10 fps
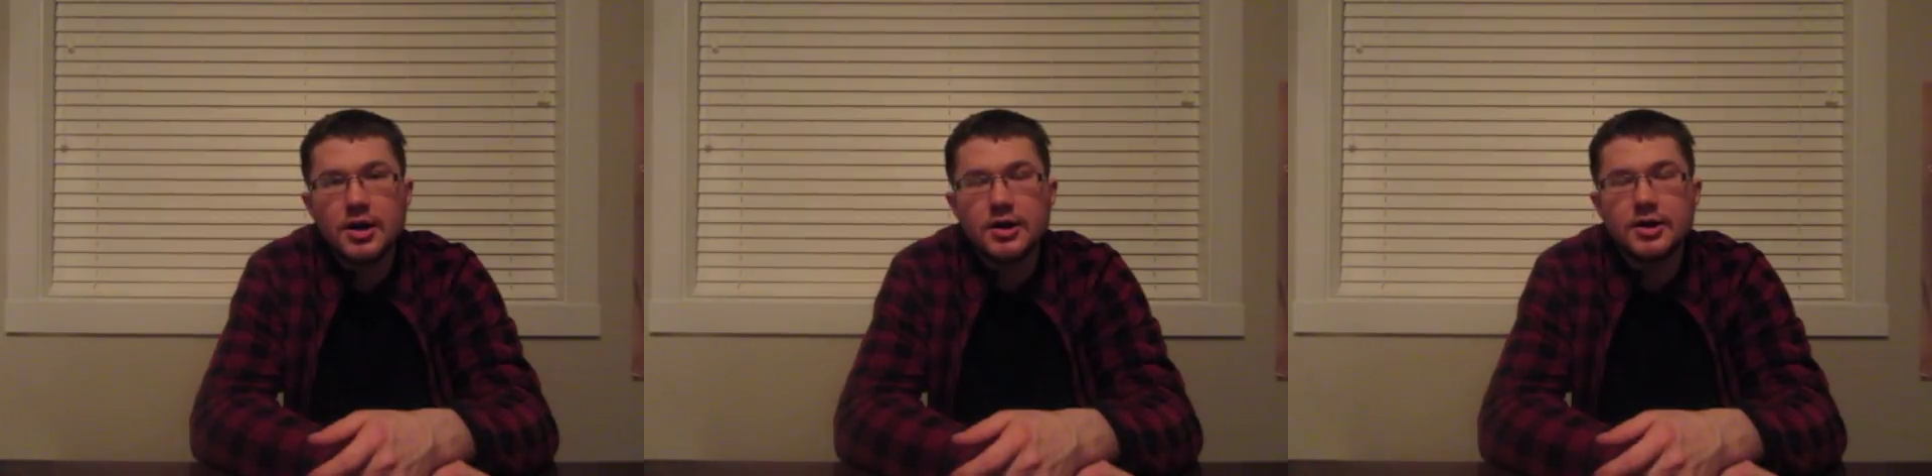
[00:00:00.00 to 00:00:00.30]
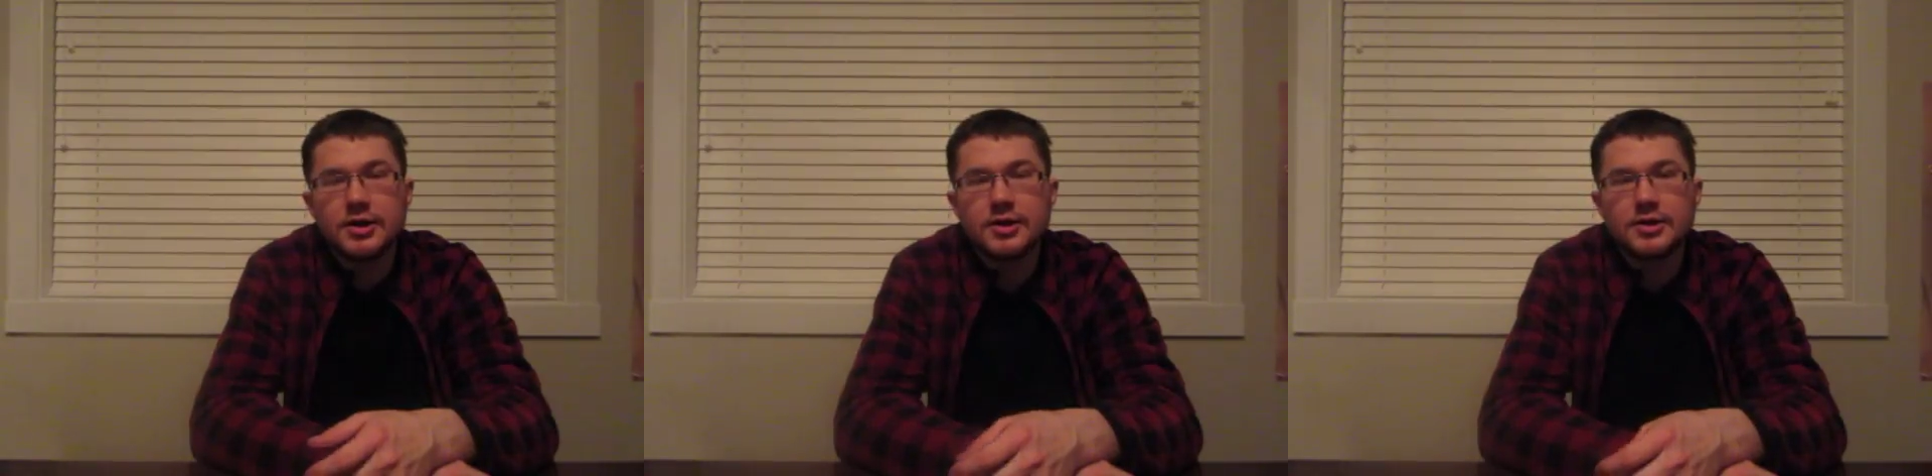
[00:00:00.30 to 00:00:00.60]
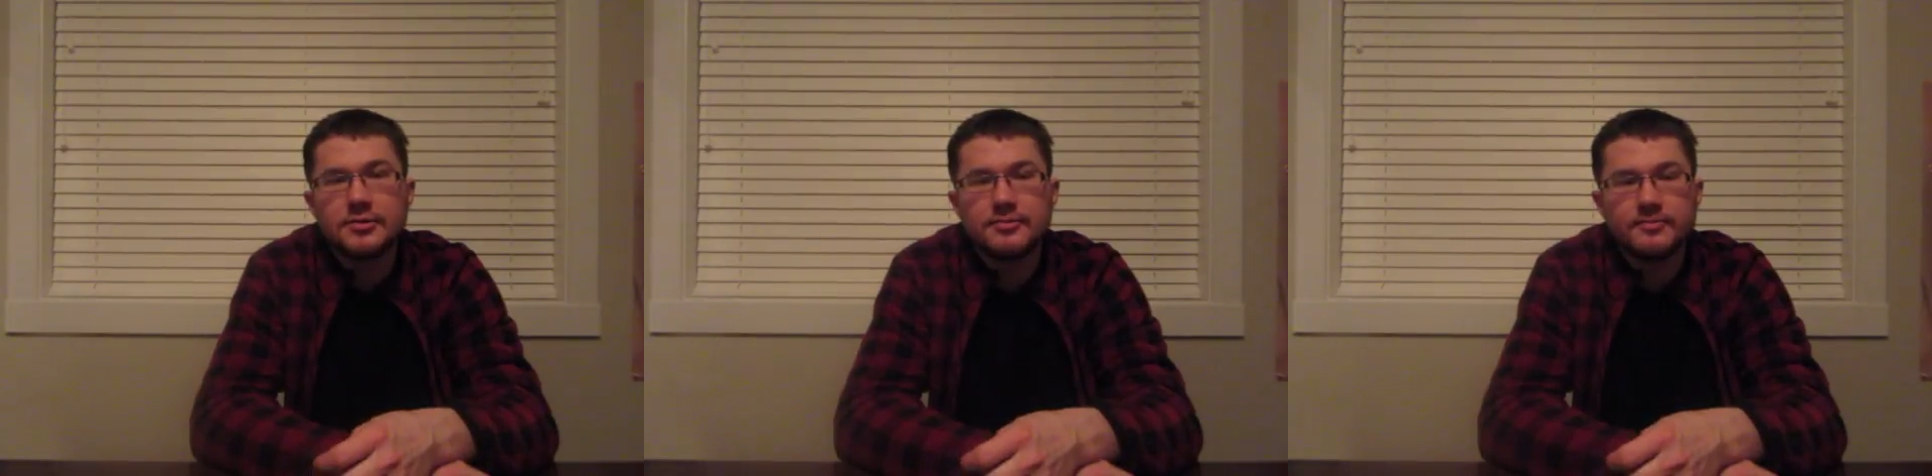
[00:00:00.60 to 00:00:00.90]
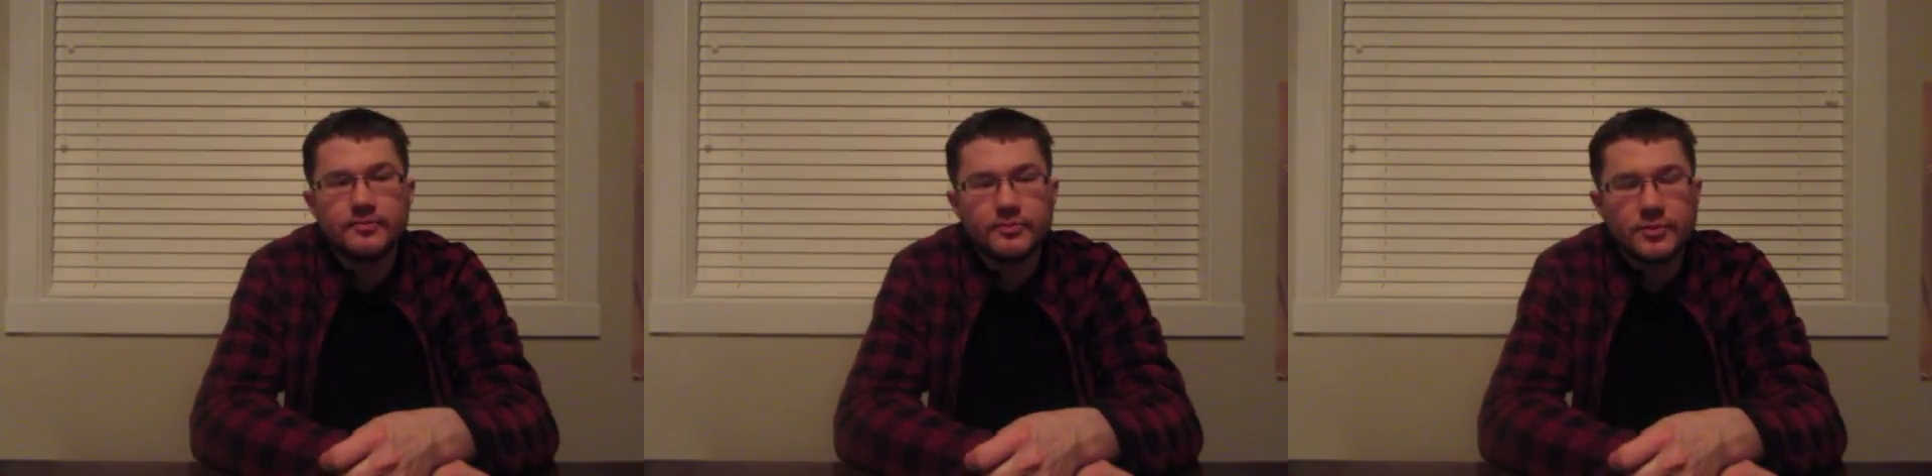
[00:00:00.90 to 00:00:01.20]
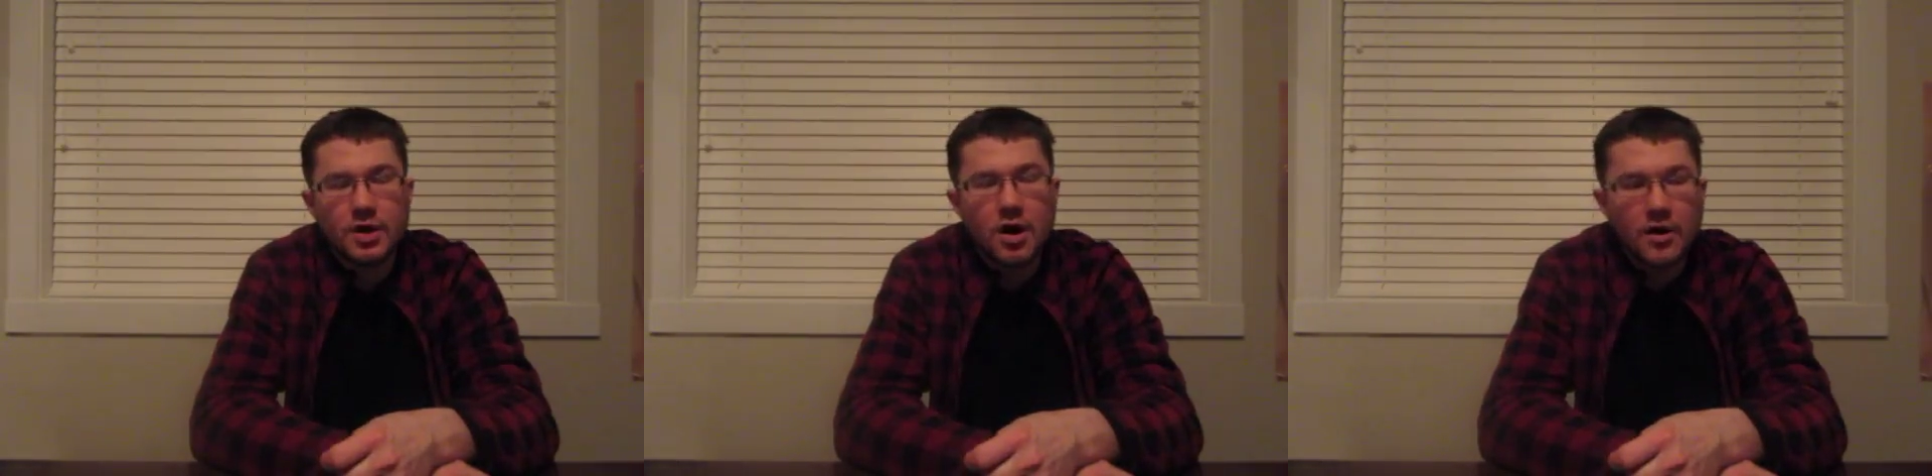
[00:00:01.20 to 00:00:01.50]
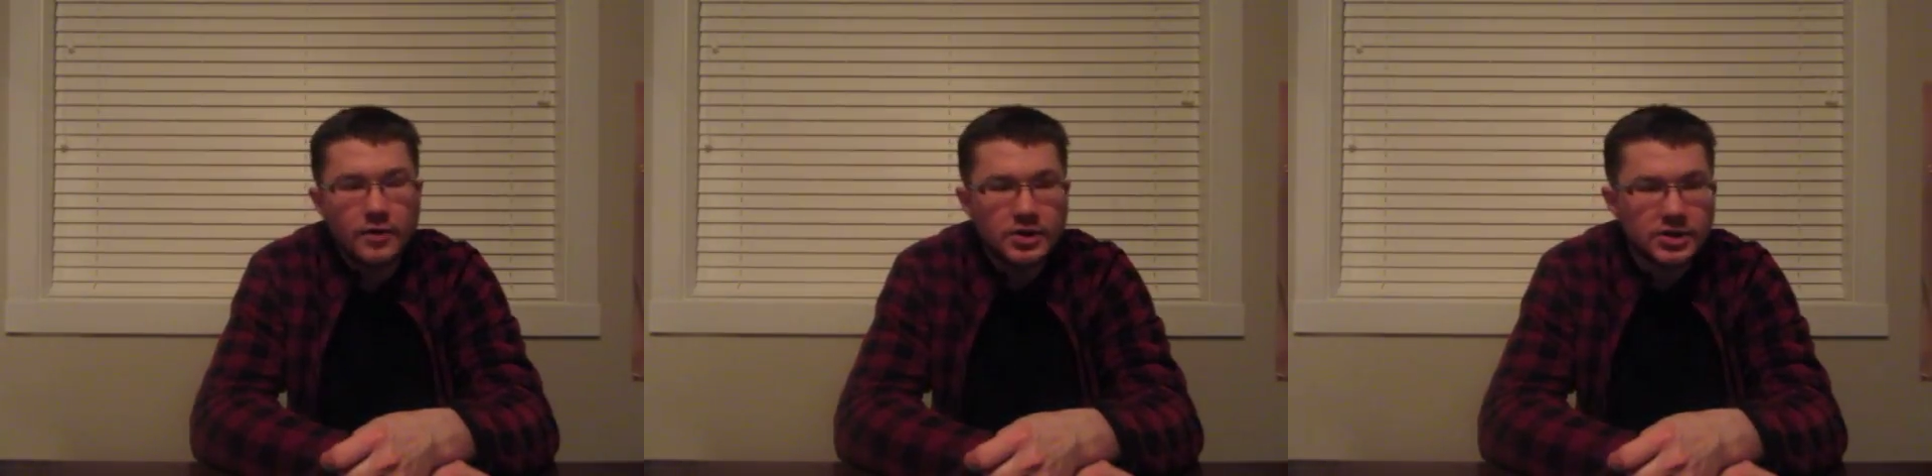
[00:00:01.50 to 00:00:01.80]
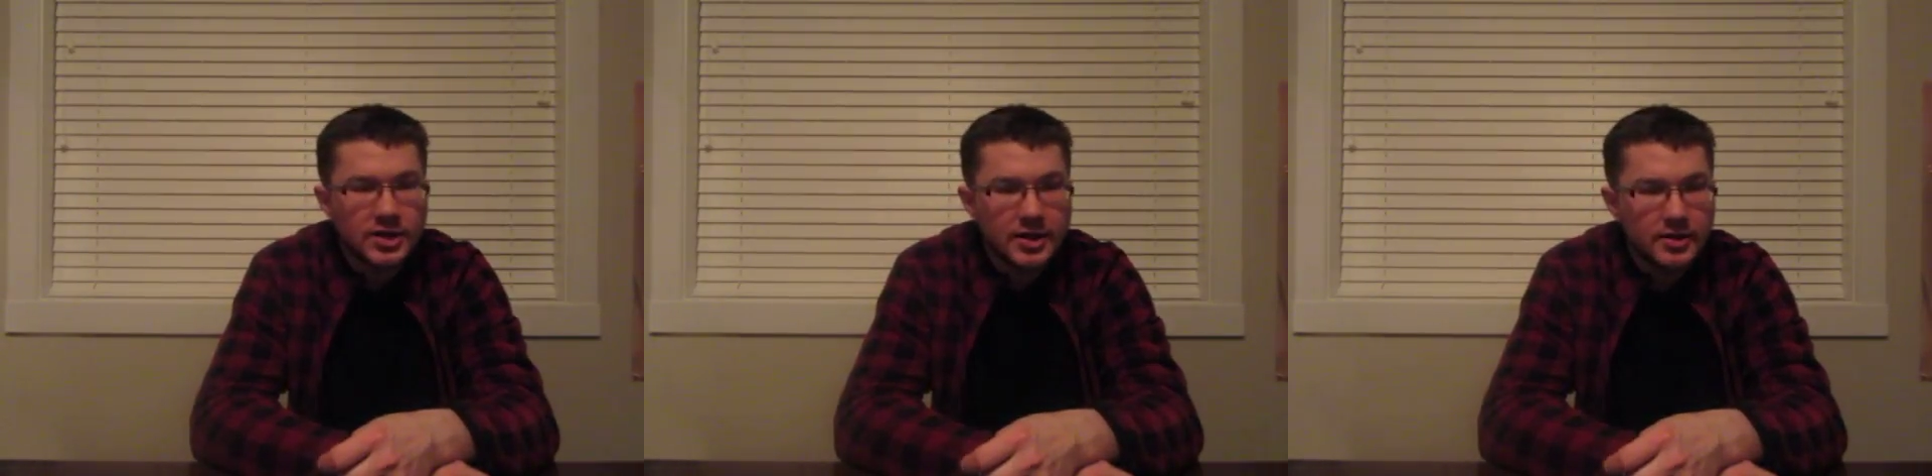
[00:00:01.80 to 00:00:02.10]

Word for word: Um, obviously,